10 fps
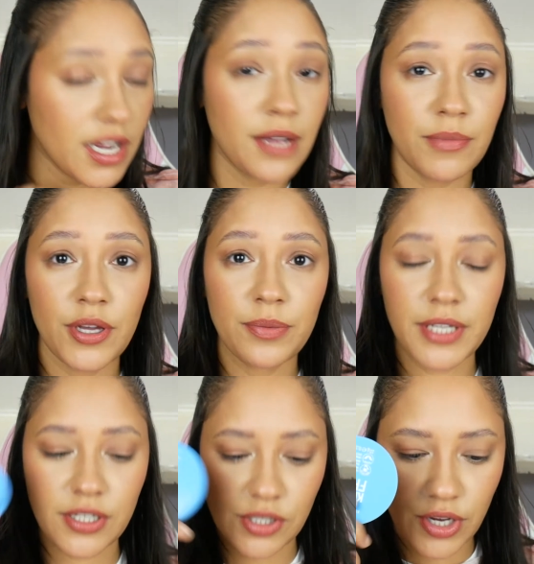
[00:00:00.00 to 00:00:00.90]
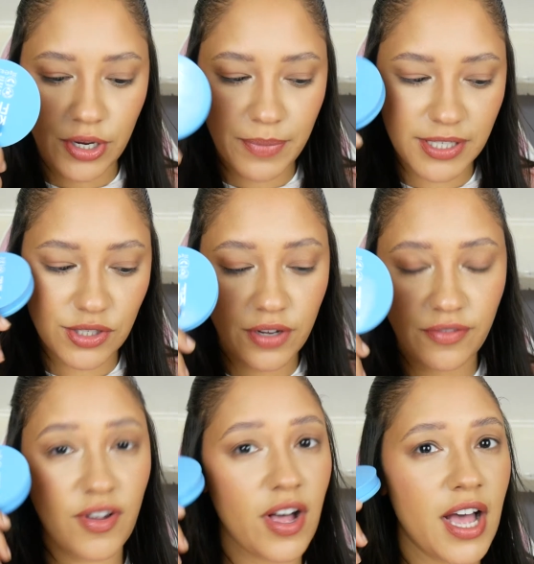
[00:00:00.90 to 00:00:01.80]
I'm hoping so, but so
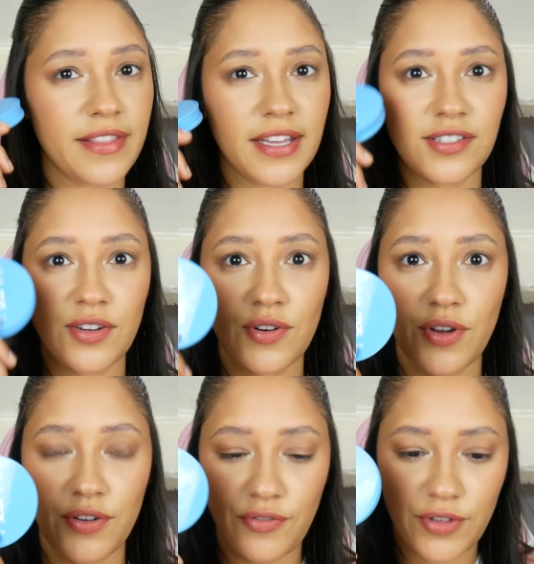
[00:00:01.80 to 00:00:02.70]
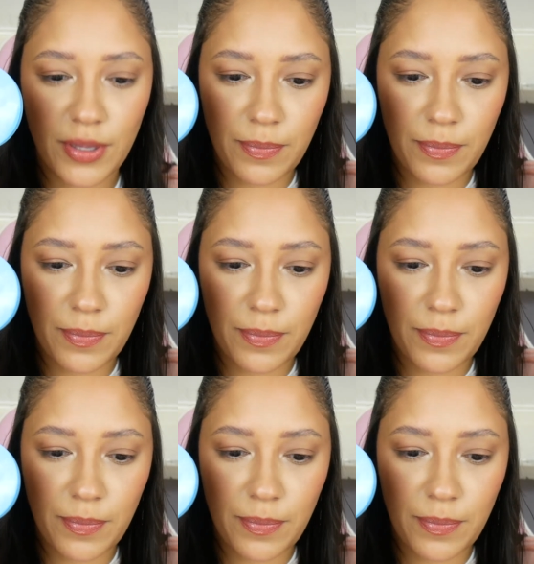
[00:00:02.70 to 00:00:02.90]
far that's a no for the